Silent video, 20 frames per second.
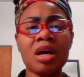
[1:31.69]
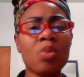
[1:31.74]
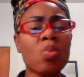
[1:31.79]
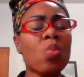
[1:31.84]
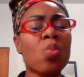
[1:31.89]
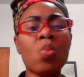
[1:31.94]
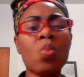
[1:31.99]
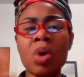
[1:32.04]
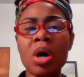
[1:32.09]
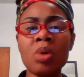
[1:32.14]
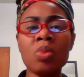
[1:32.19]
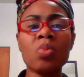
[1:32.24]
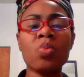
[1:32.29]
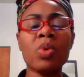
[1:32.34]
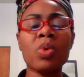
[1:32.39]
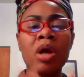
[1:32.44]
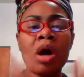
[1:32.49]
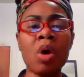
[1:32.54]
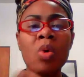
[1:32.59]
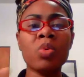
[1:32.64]

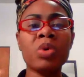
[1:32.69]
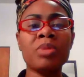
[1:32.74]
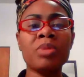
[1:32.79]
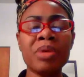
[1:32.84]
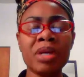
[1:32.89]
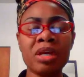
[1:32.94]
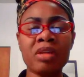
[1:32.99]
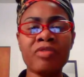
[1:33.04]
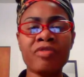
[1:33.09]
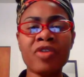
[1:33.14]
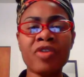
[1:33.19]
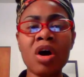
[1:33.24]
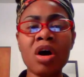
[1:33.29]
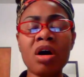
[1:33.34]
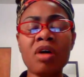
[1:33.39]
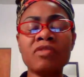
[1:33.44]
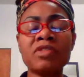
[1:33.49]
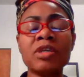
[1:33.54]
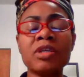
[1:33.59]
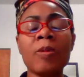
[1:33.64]
what all would be
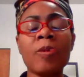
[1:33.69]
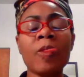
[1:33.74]
involved.